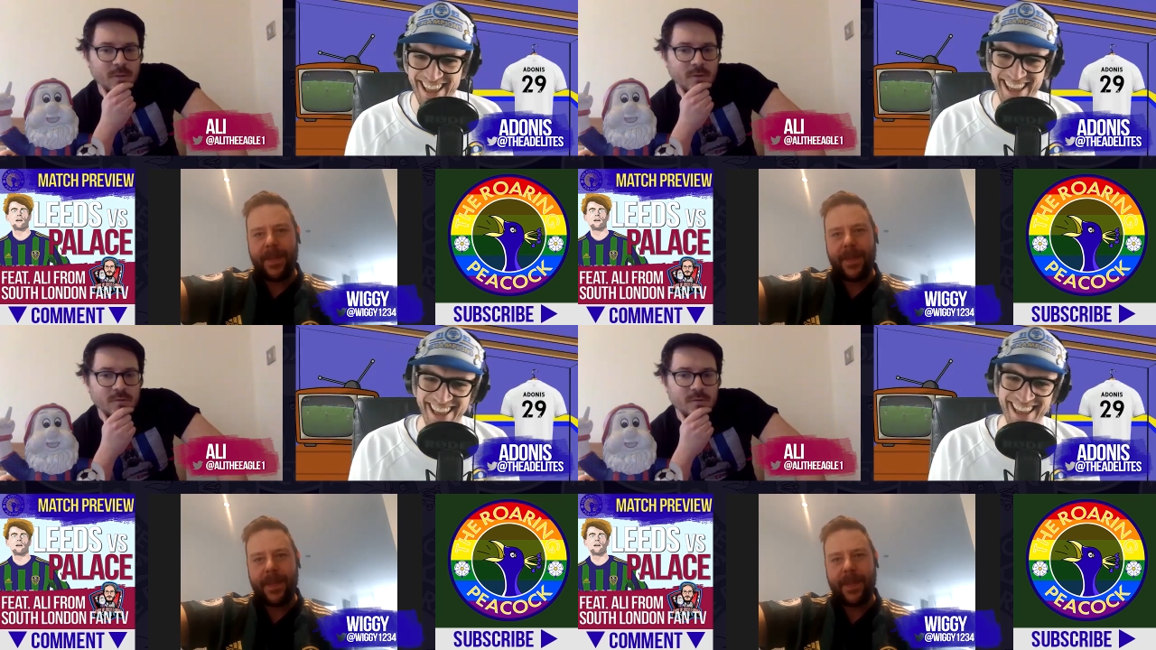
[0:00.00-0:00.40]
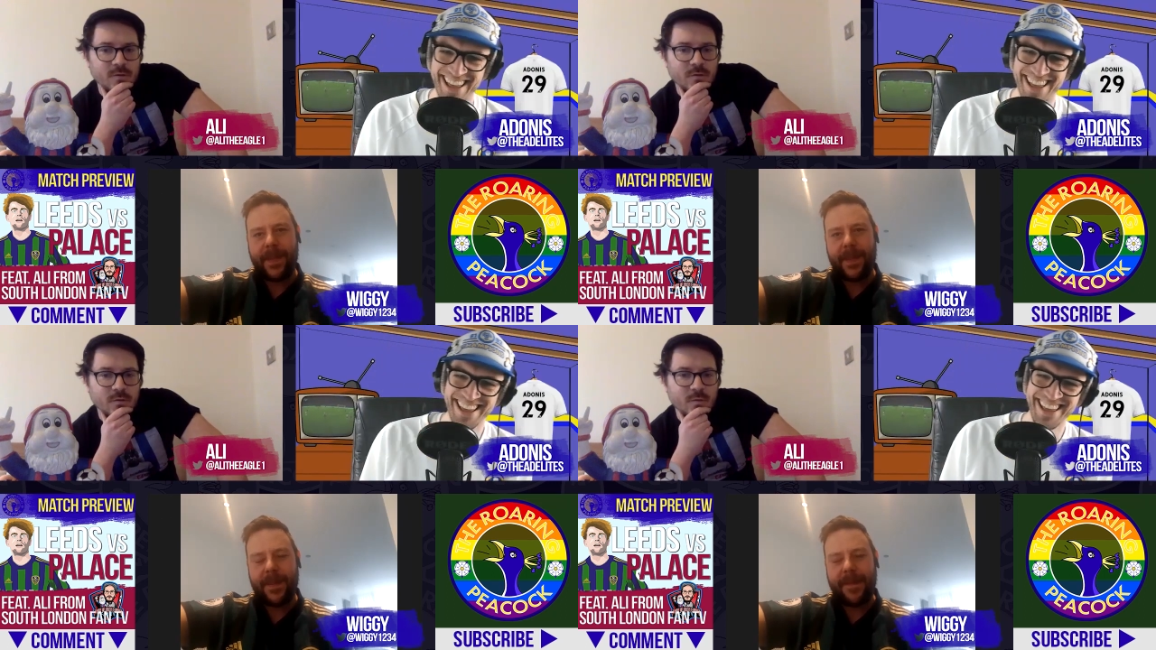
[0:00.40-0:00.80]

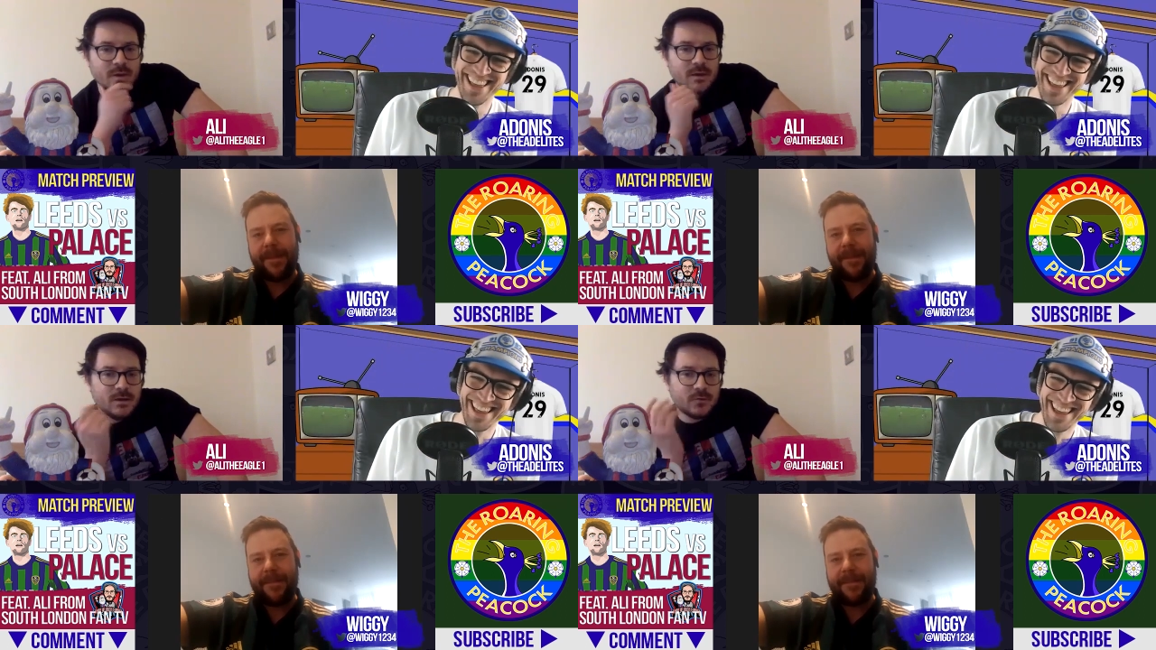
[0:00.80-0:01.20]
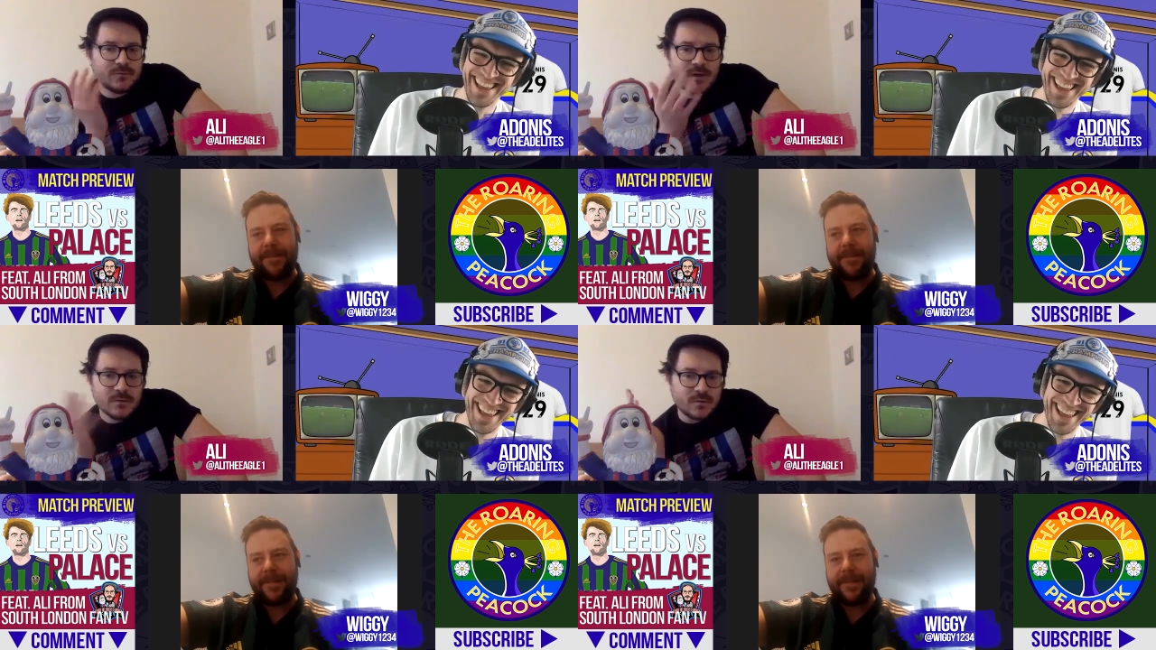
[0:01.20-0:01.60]
Speaker 1: exposed you, the
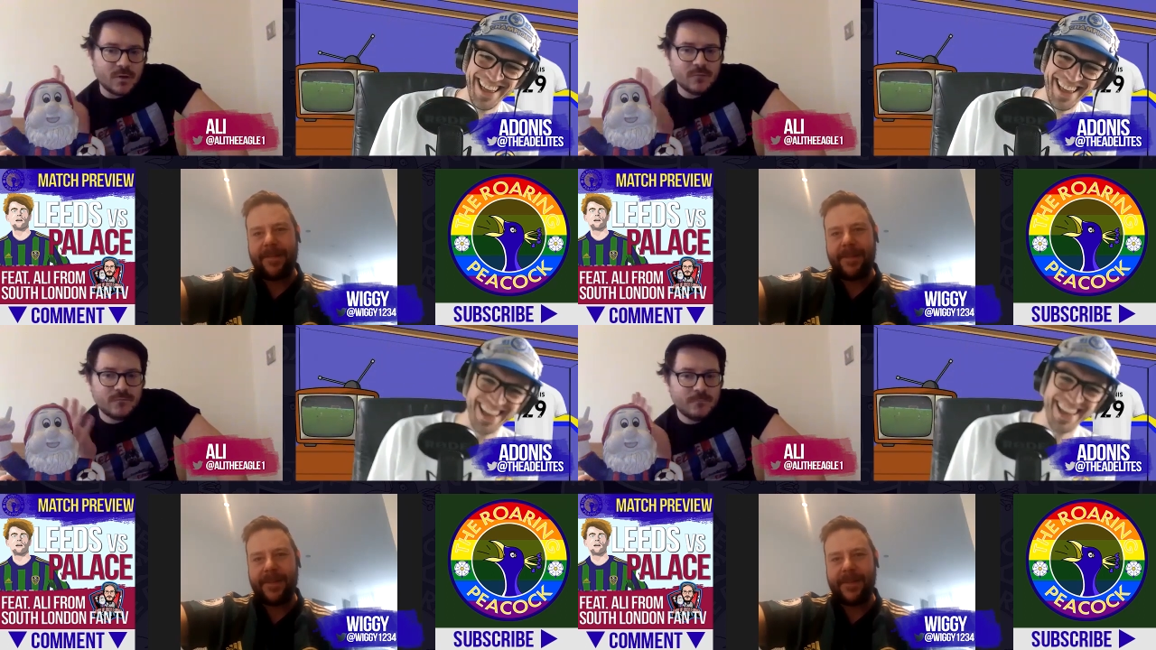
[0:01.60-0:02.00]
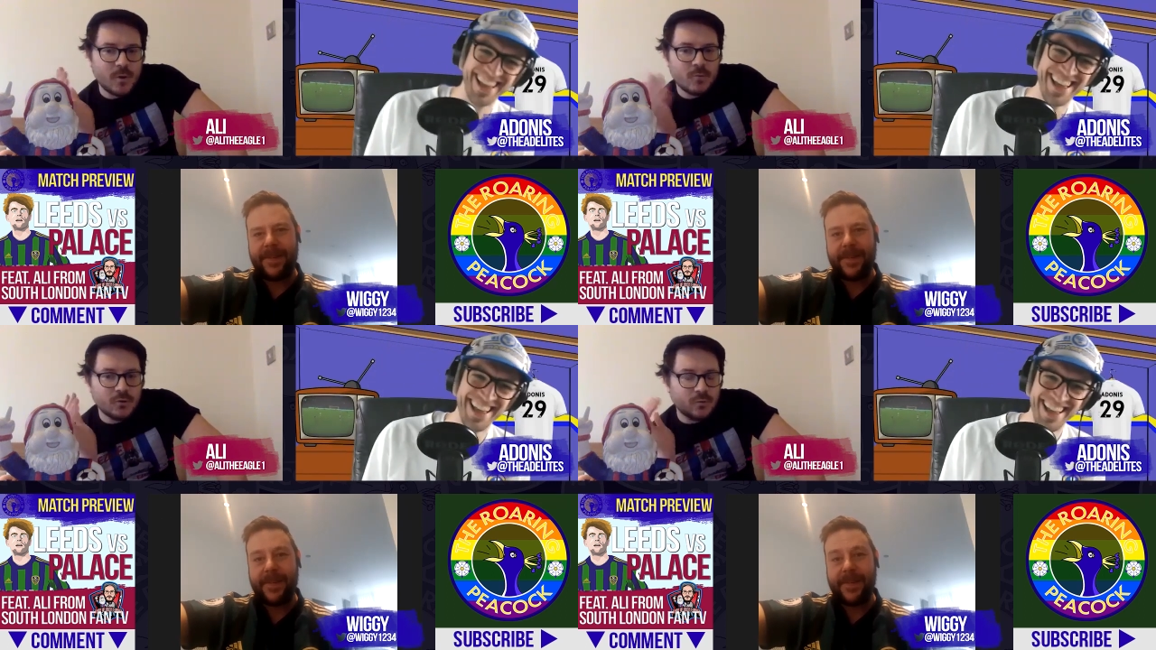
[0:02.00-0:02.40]
way your defenders
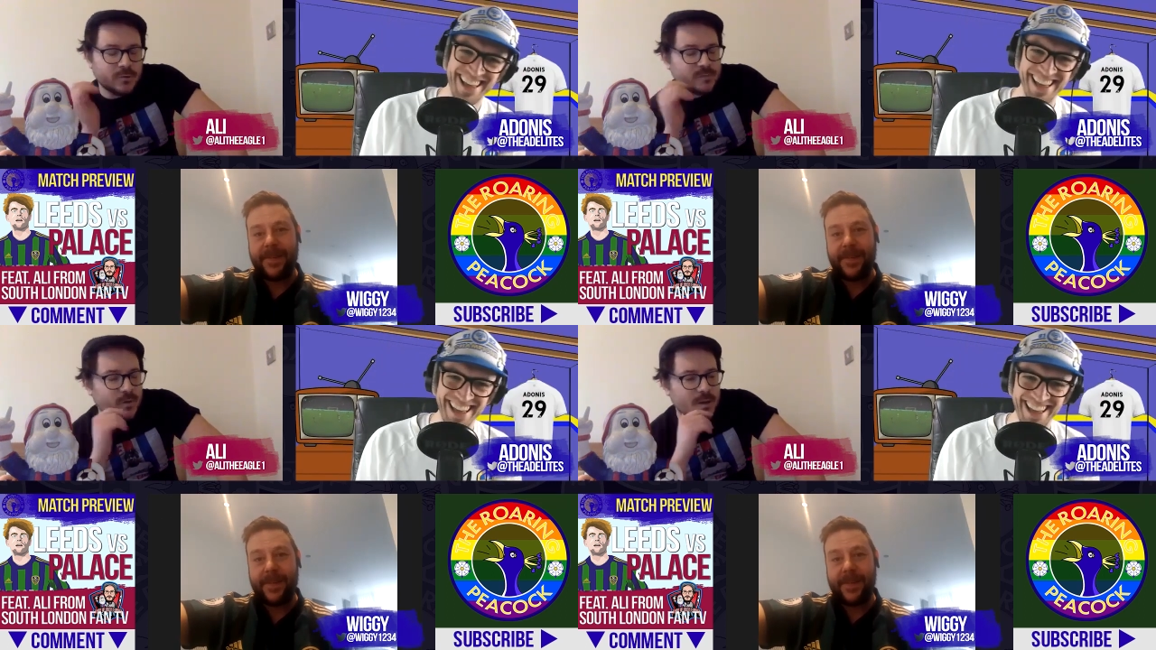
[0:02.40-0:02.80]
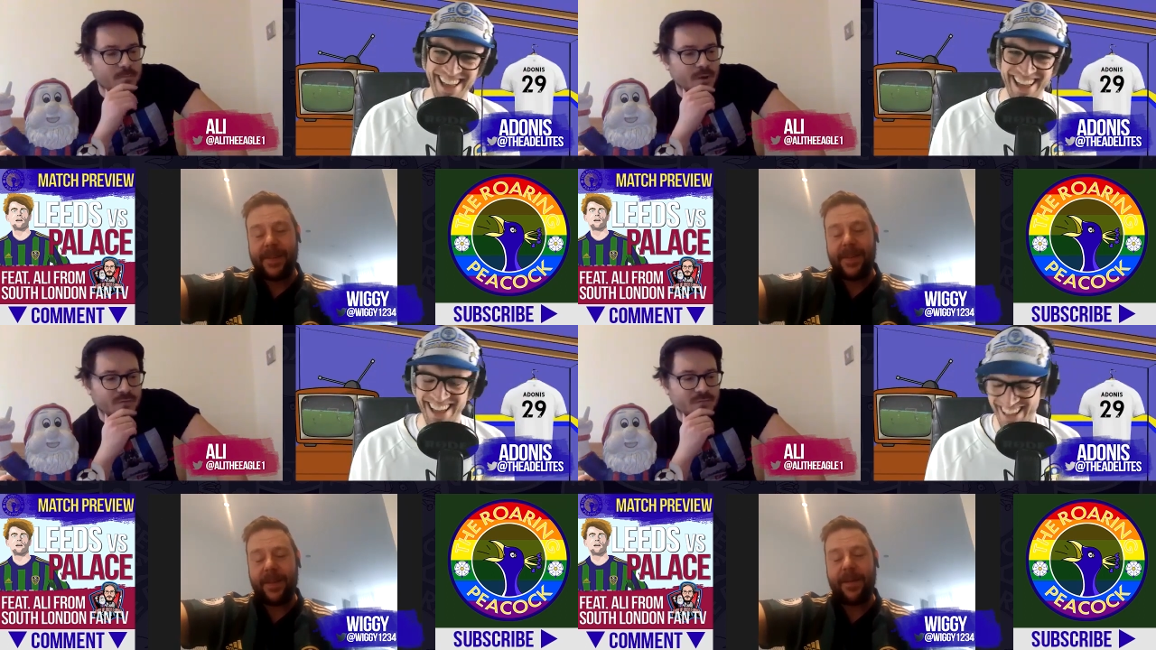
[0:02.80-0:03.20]
go bomb on all
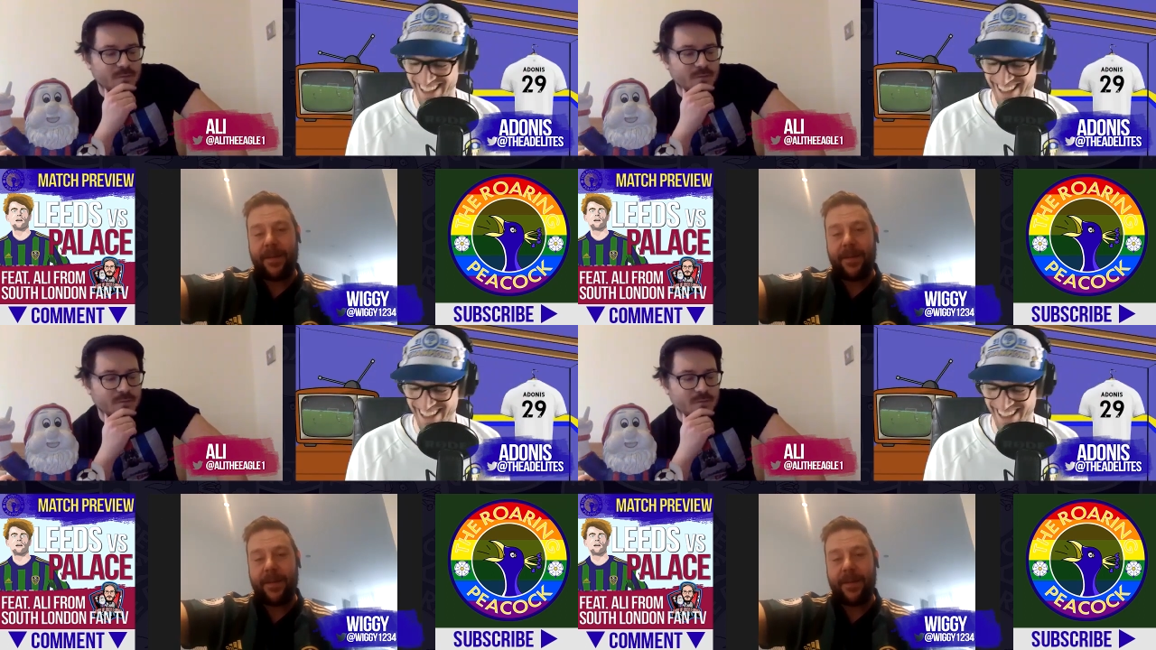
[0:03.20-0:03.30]
the time.